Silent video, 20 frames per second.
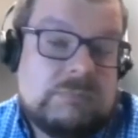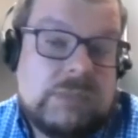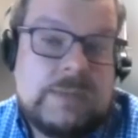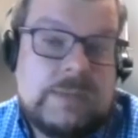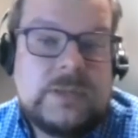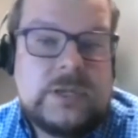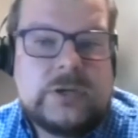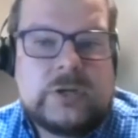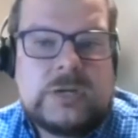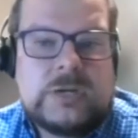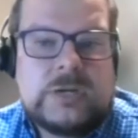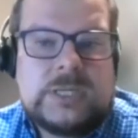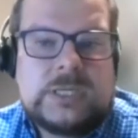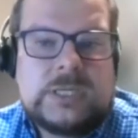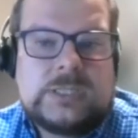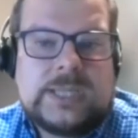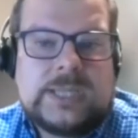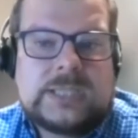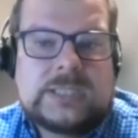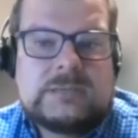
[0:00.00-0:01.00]
Maybe you're going to be
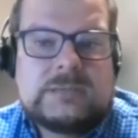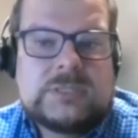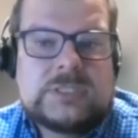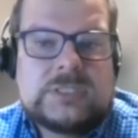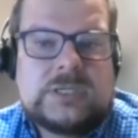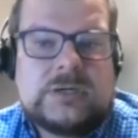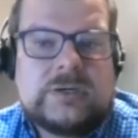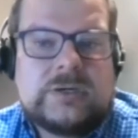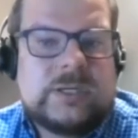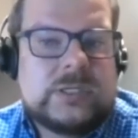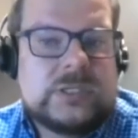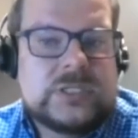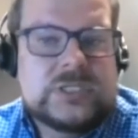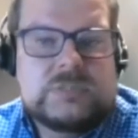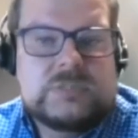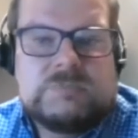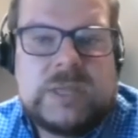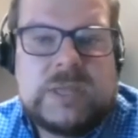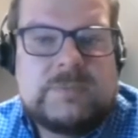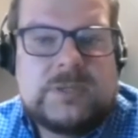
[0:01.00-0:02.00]
collecting
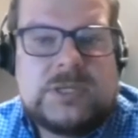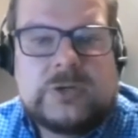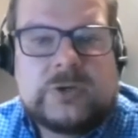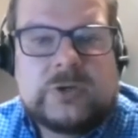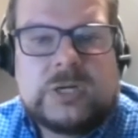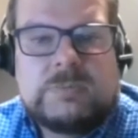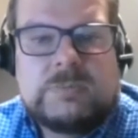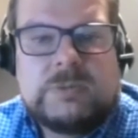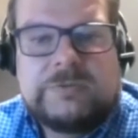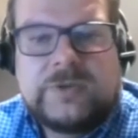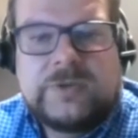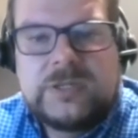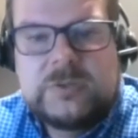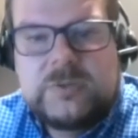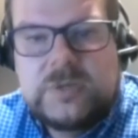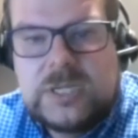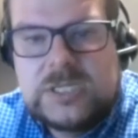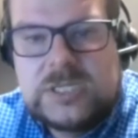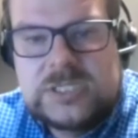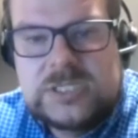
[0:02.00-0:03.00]
materials, maybe you're going to be
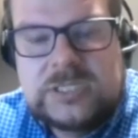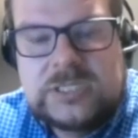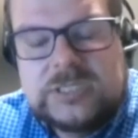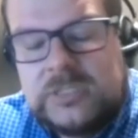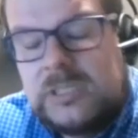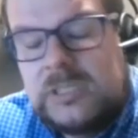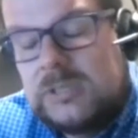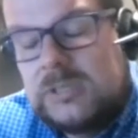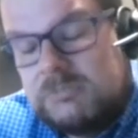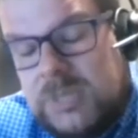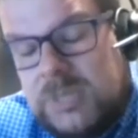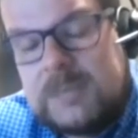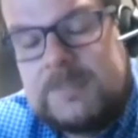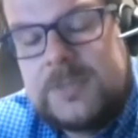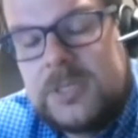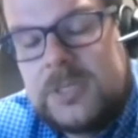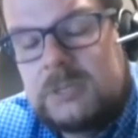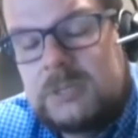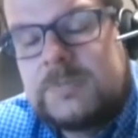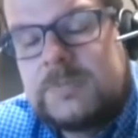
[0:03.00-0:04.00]
fundraising,
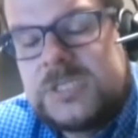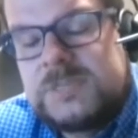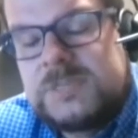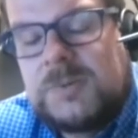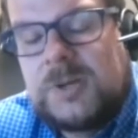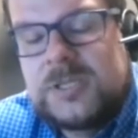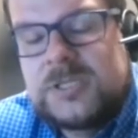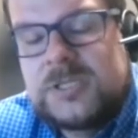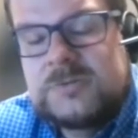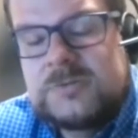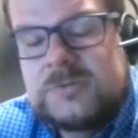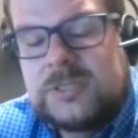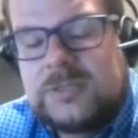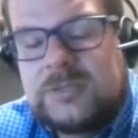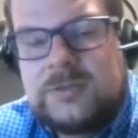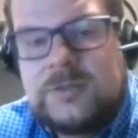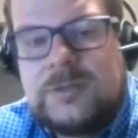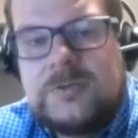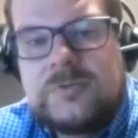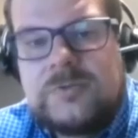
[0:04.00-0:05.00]
maybe you'll be sponsoring.
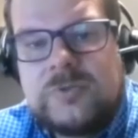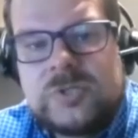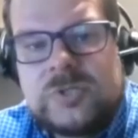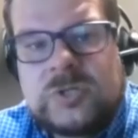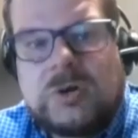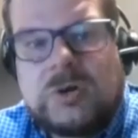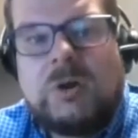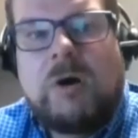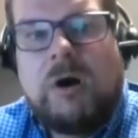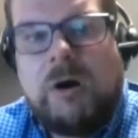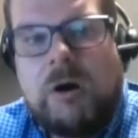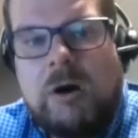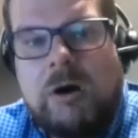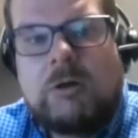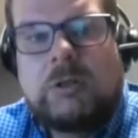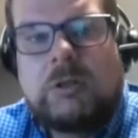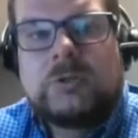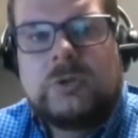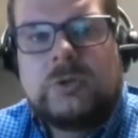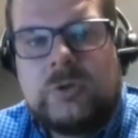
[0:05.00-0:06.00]
Those are
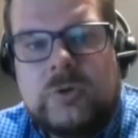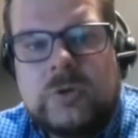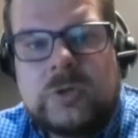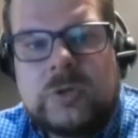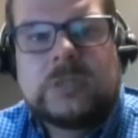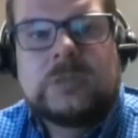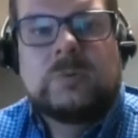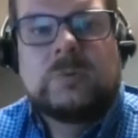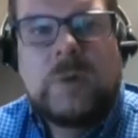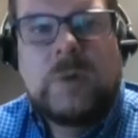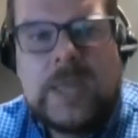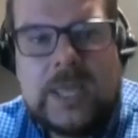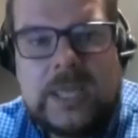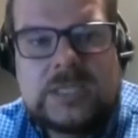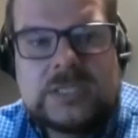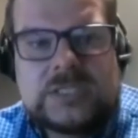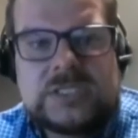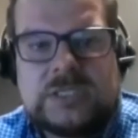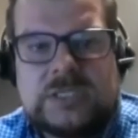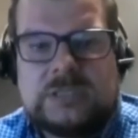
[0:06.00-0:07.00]
all good
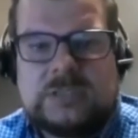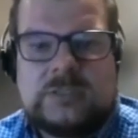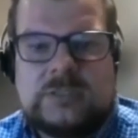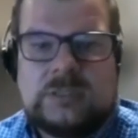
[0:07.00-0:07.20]
ways.